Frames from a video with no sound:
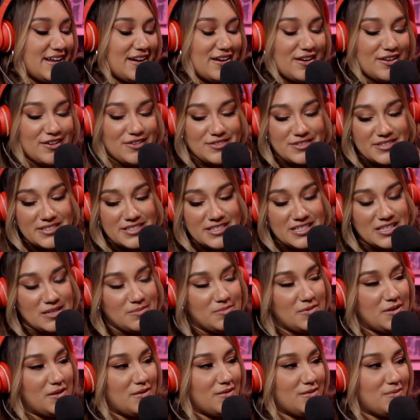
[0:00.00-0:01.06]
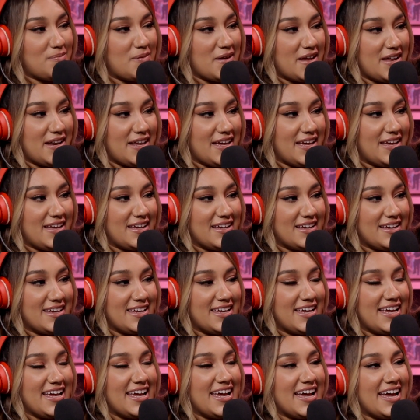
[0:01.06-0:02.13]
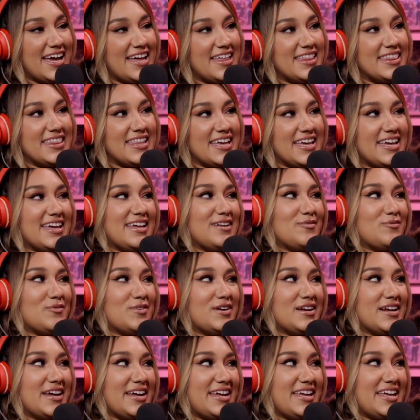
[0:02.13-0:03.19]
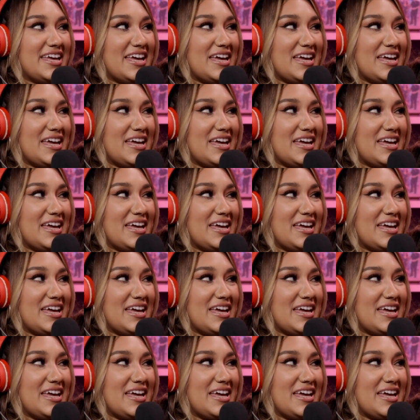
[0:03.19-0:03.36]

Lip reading: I got used to sleeping with Penny. And then when I